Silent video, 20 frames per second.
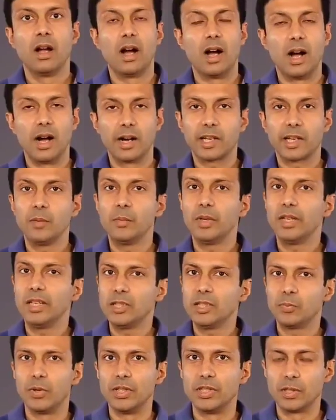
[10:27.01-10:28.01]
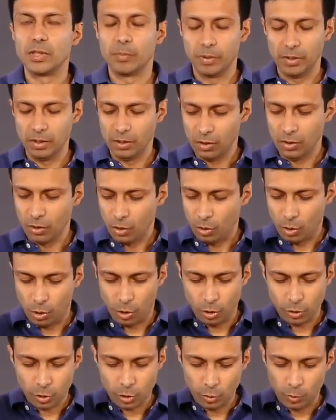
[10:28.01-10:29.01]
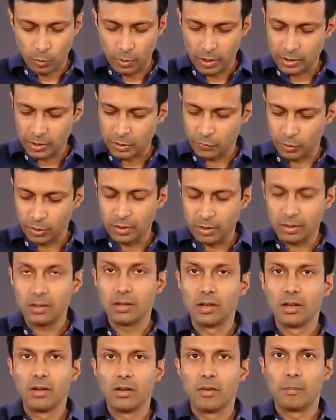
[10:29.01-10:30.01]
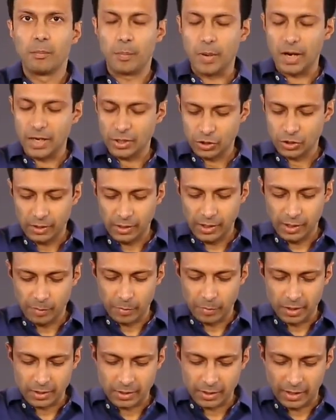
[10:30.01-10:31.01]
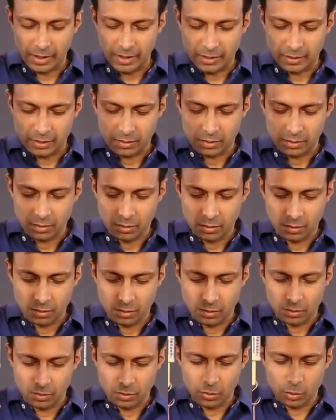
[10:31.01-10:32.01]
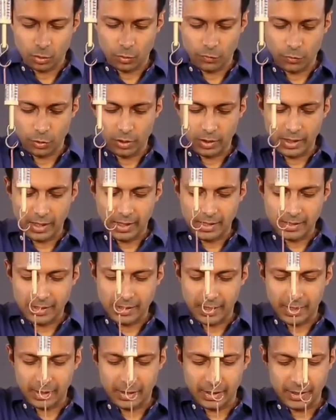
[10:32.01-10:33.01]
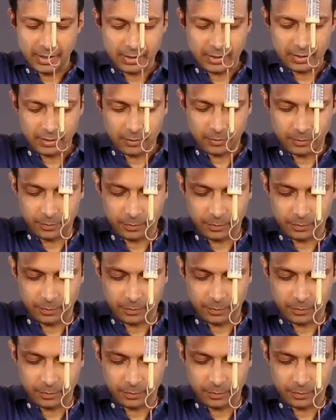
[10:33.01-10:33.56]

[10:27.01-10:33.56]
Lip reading: Archimedes' principle also works for the partially immersed case. So for the case like this,